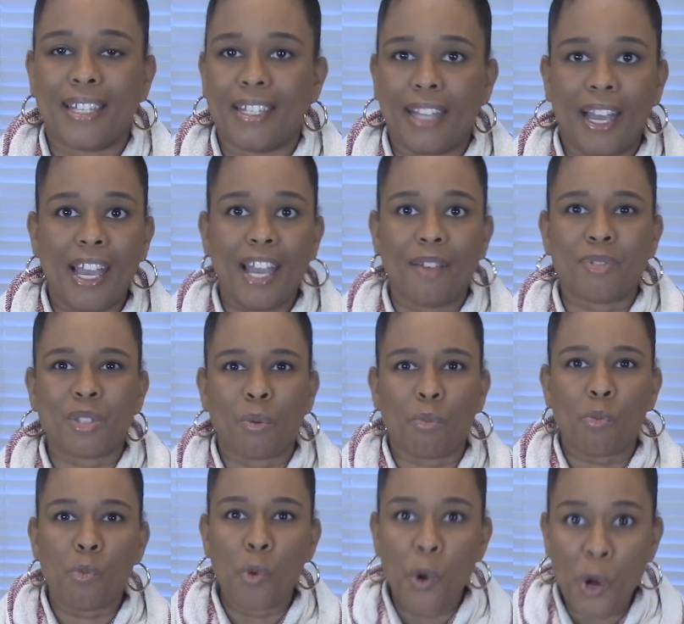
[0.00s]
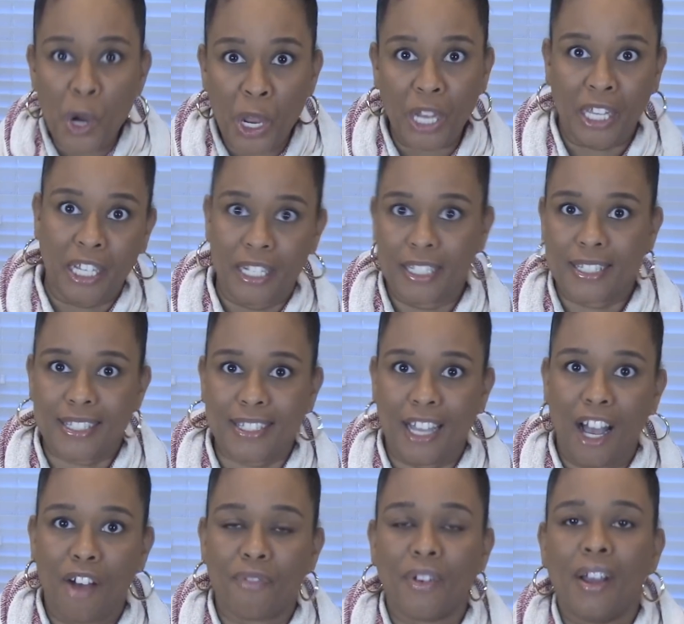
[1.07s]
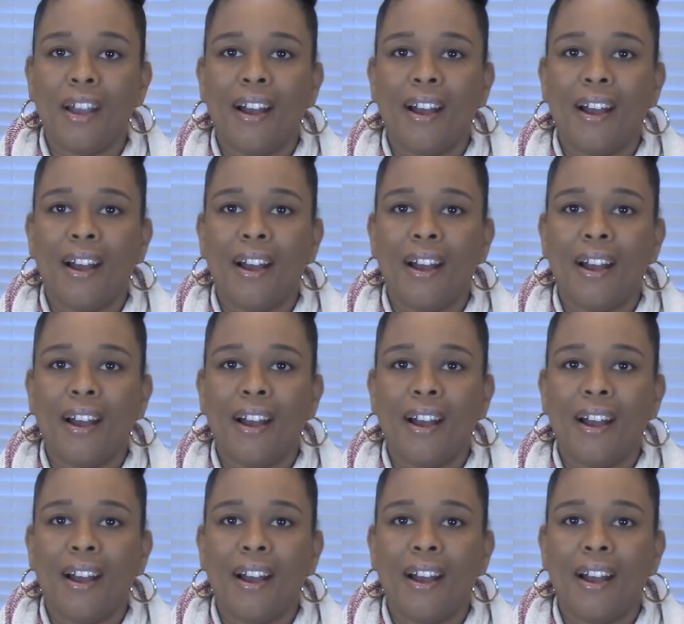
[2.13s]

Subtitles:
And I have some really good stuff.